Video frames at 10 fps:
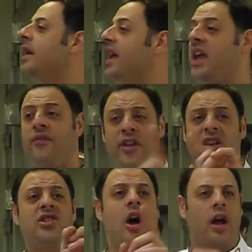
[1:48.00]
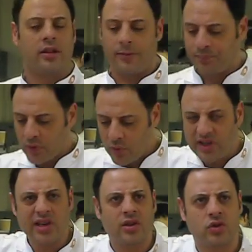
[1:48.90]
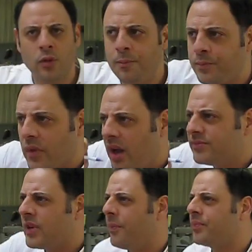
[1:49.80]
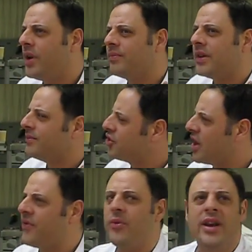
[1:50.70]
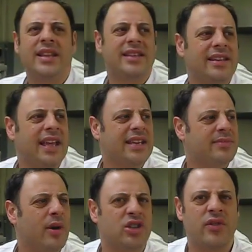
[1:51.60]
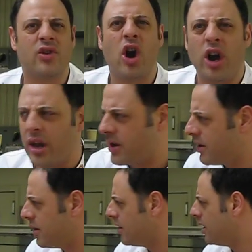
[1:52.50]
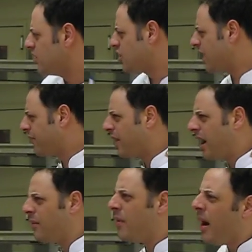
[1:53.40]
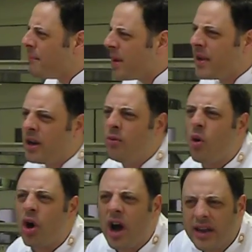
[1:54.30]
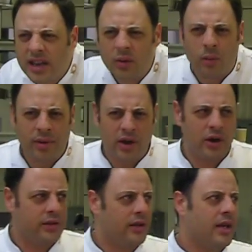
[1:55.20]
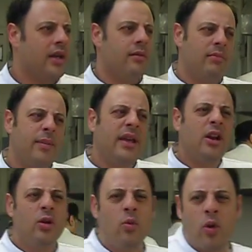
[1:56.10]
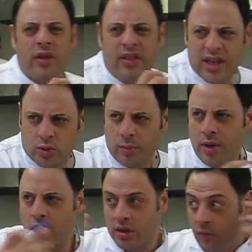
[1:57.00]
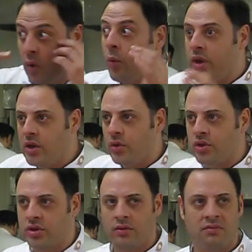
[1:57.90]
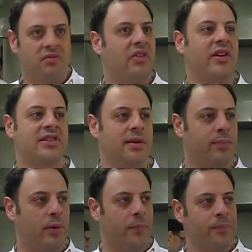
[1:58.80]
If it is not, we taste our soup. Chef, it really doesn't taste much of garlic. Chef, maybe a little more onion would be good. Maybe a little more of this would be good than what we used. Very simple.